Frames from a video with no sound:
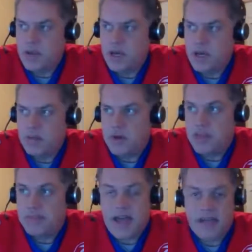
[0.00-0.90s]

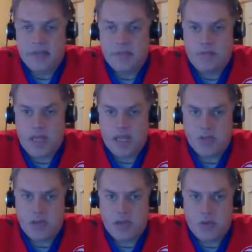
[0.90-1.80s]
but that may
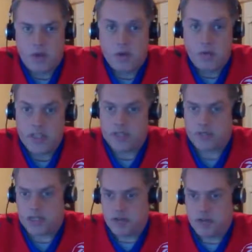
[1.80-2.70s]
explain why nobody's
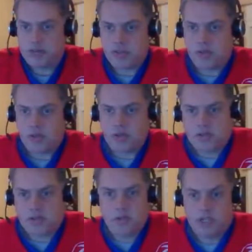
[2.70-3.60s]
picked him up this year,
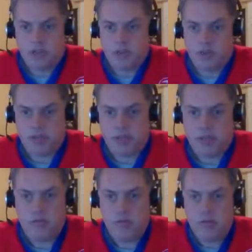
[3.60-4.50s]
because he wasn't able to
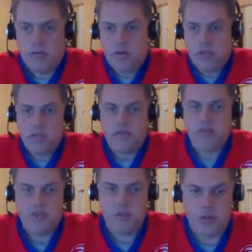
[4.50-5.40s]
play
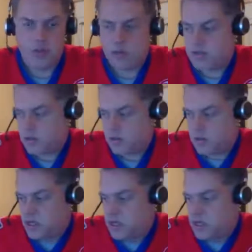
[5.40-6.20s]
this year anyway. So